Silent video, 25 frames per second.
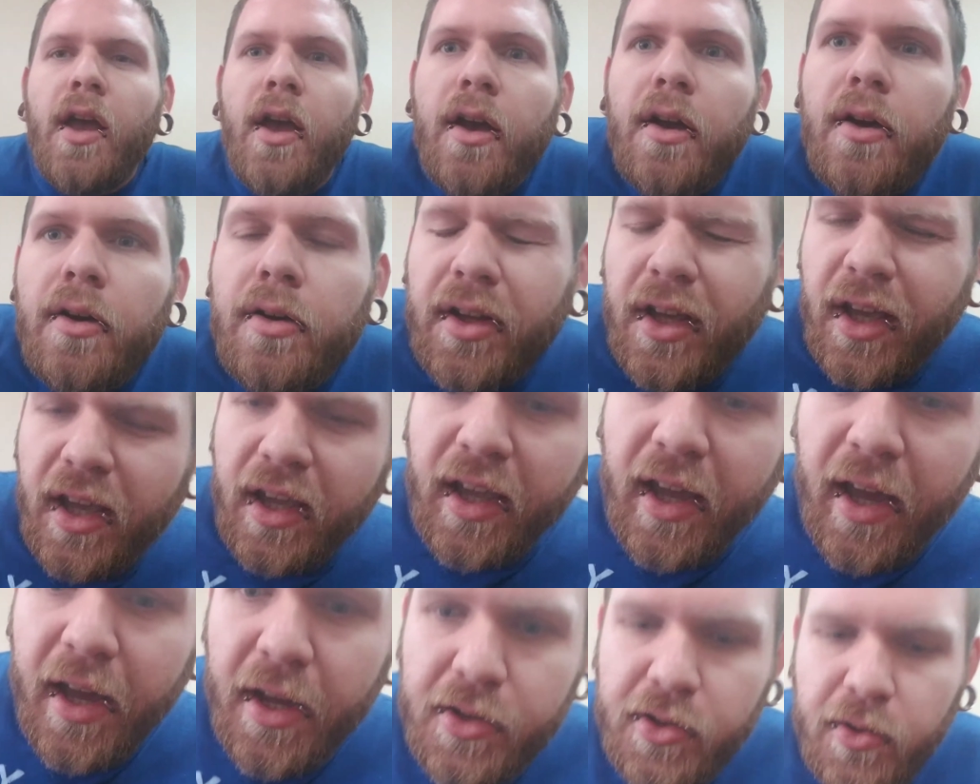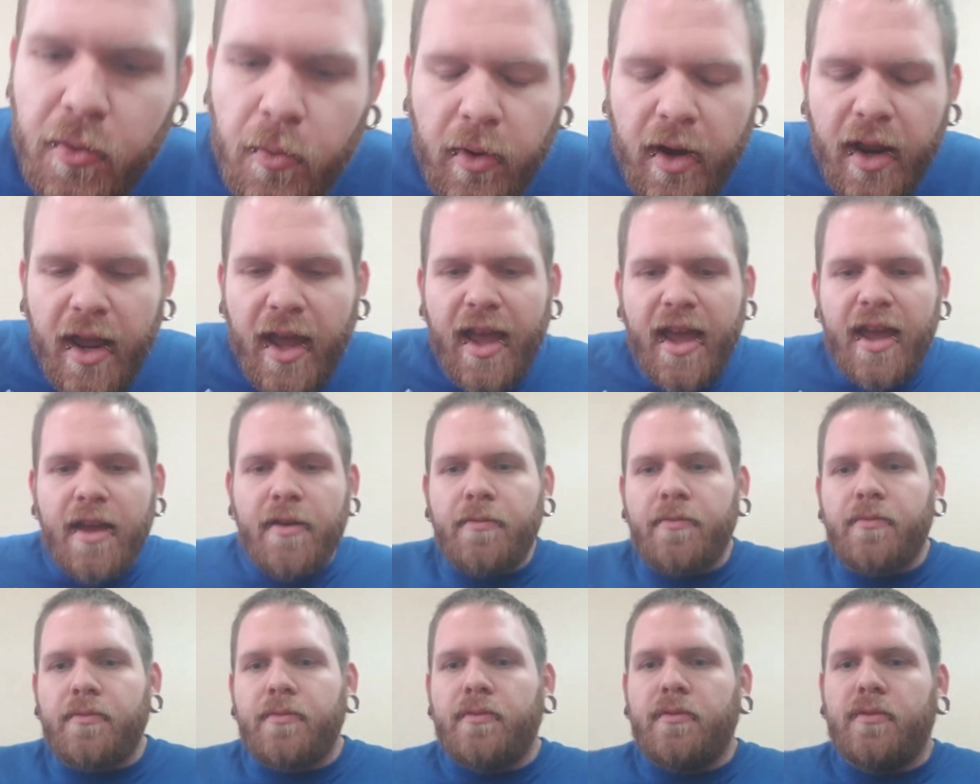Okay guys, so what I
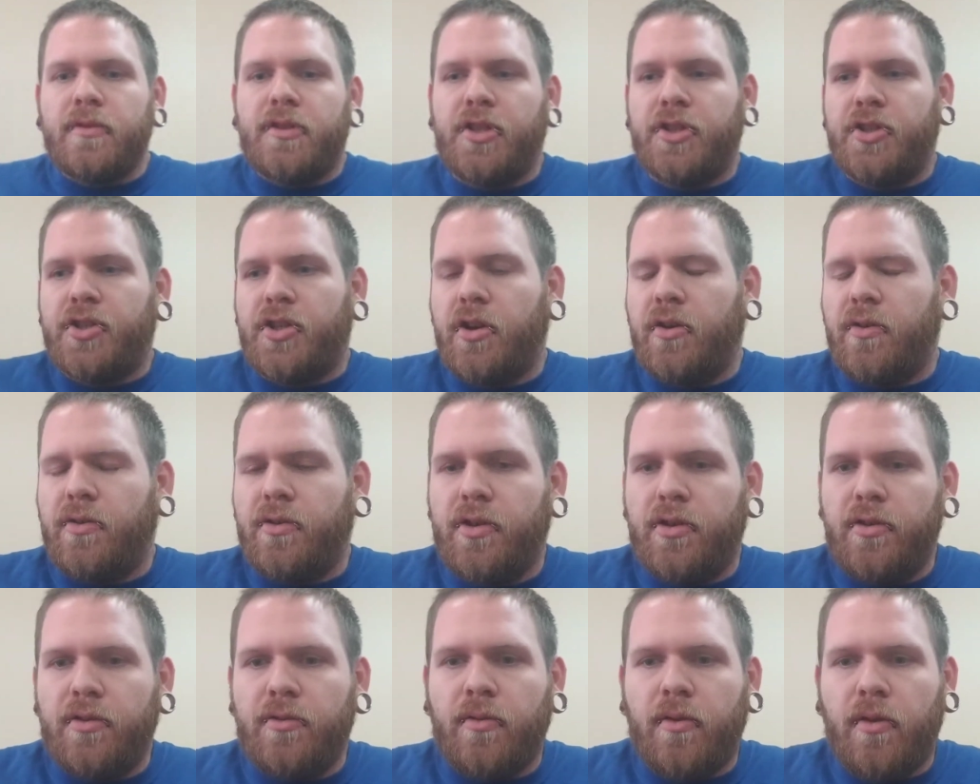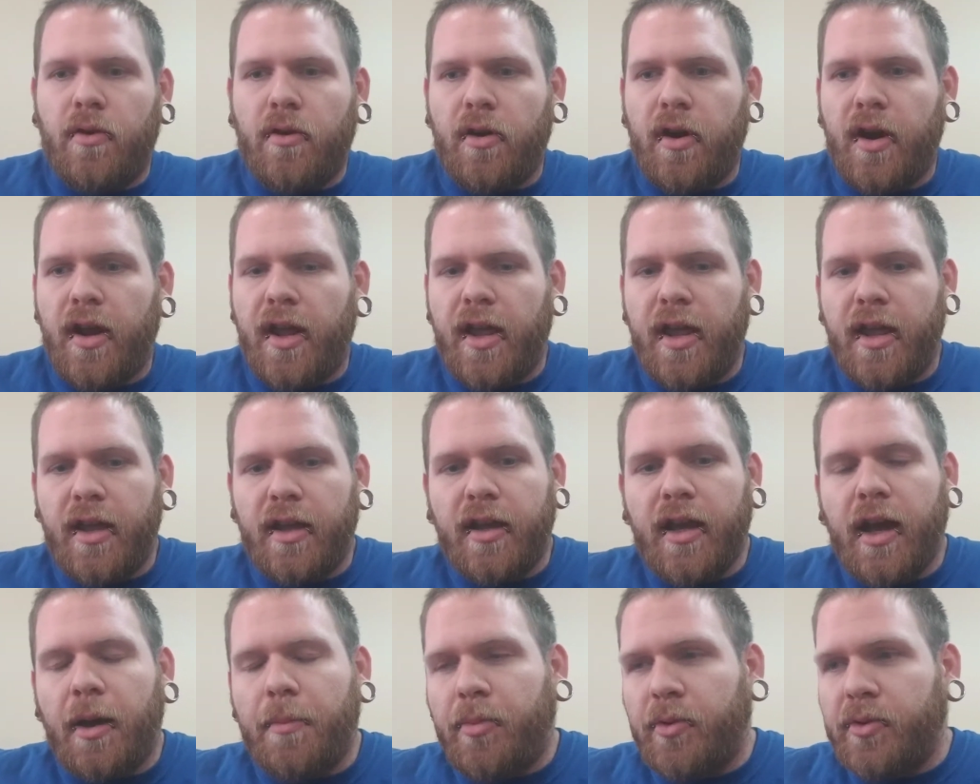have to show you are a
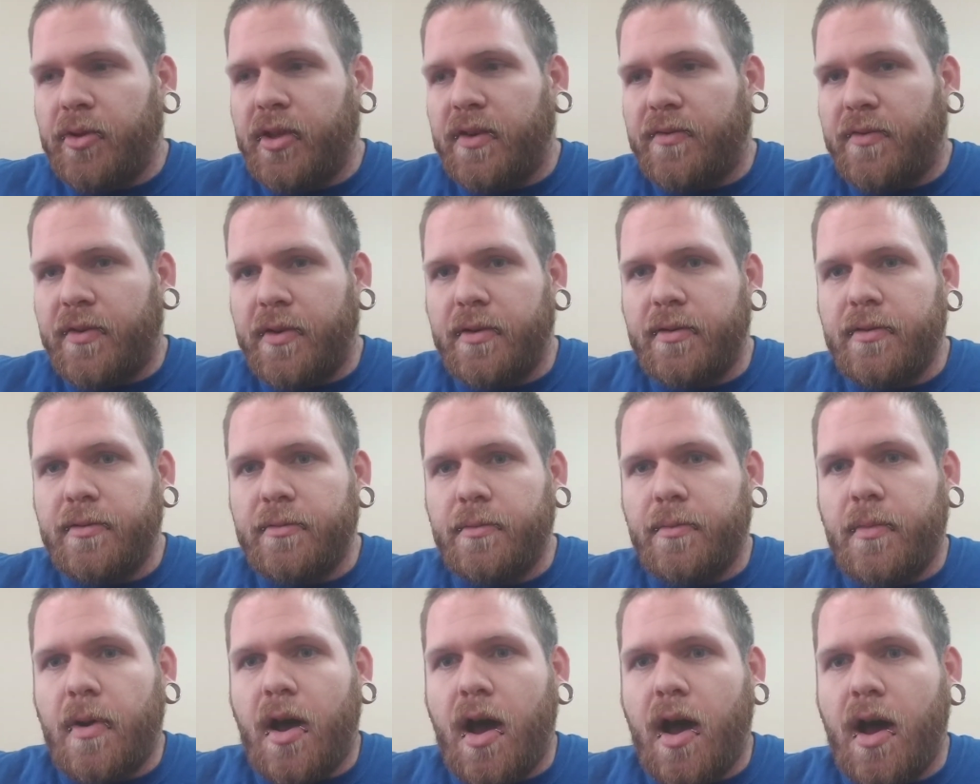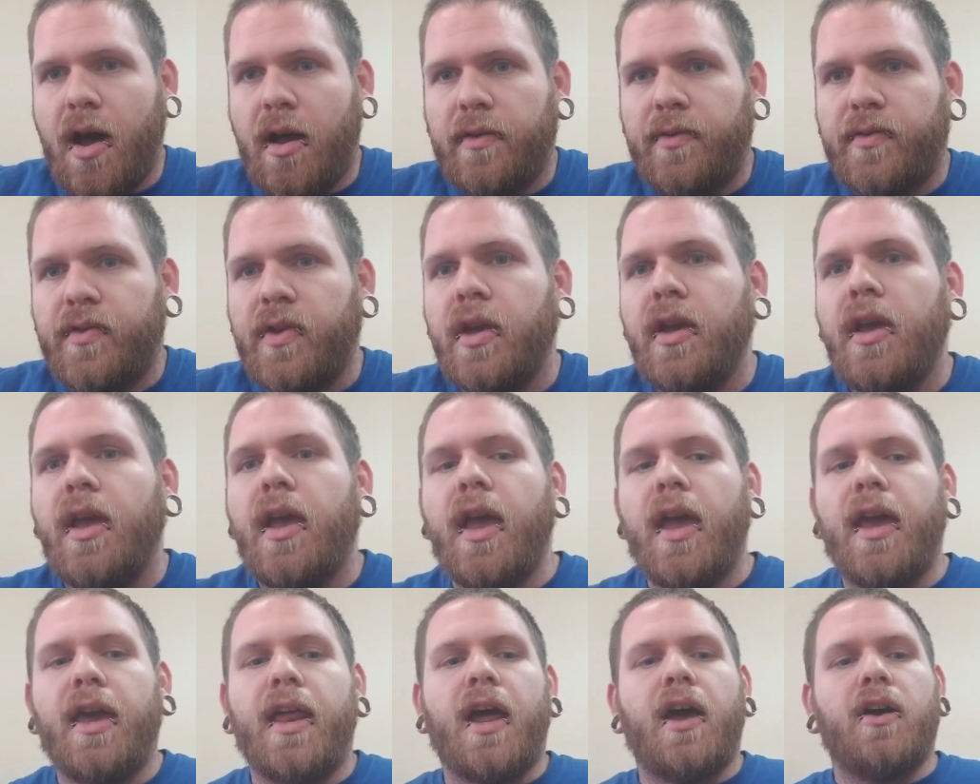couple different mods,
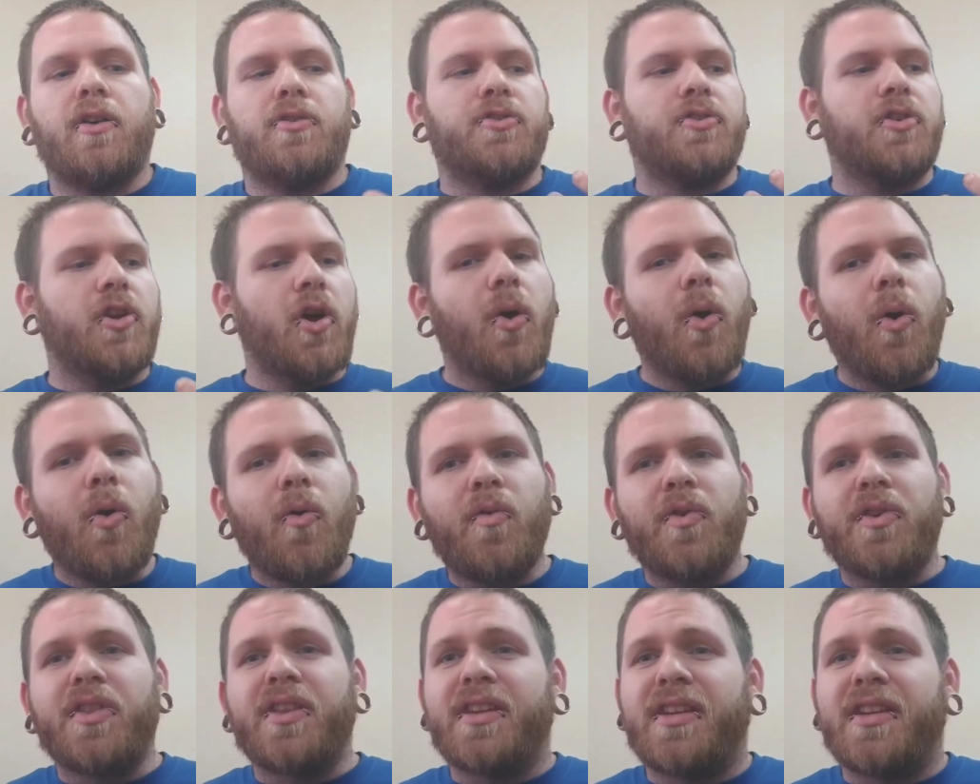and I'll go over the